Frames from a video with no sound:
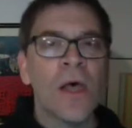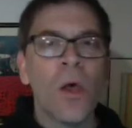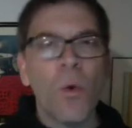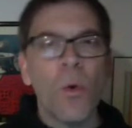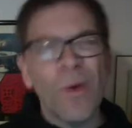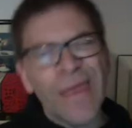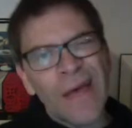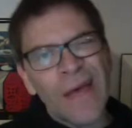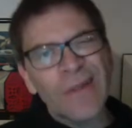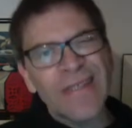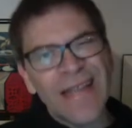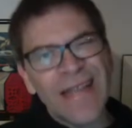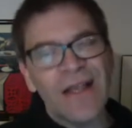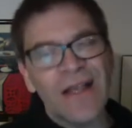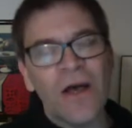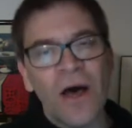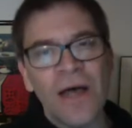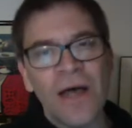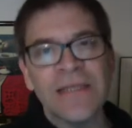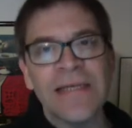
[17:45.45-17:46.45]
without kind of
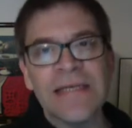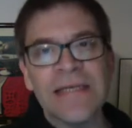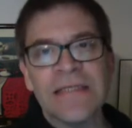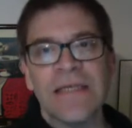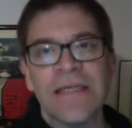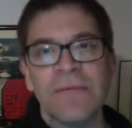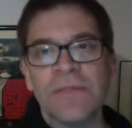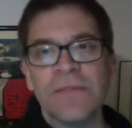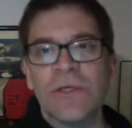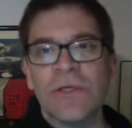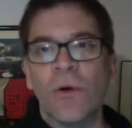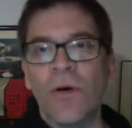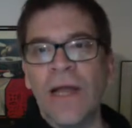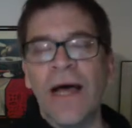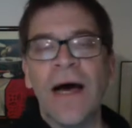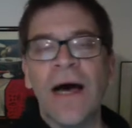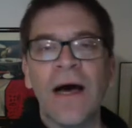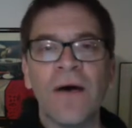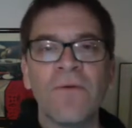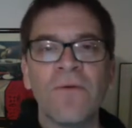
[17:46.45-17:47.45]
causing some sort
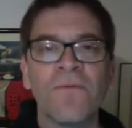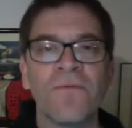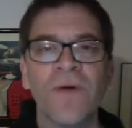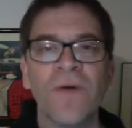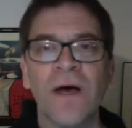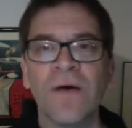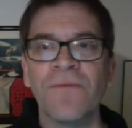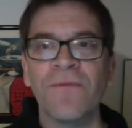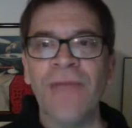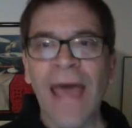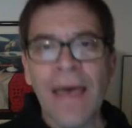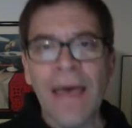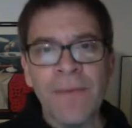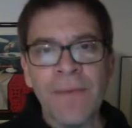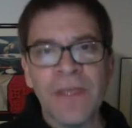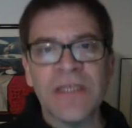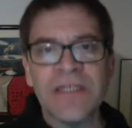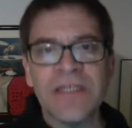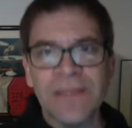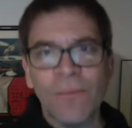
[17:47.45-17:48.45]
of
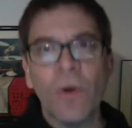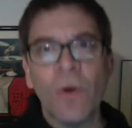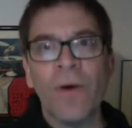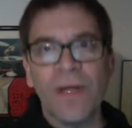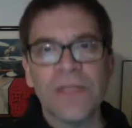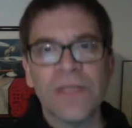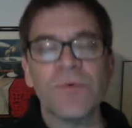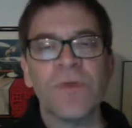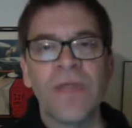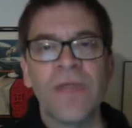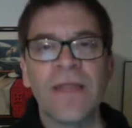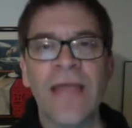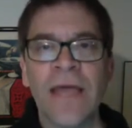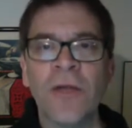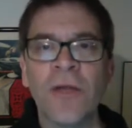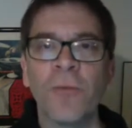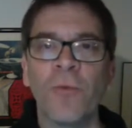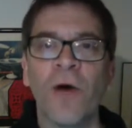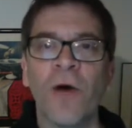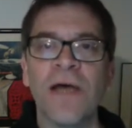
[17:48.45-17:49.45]
damage somewhere else within the
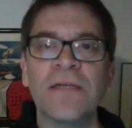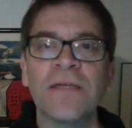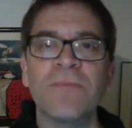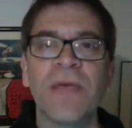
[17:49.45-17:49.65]
enterprise,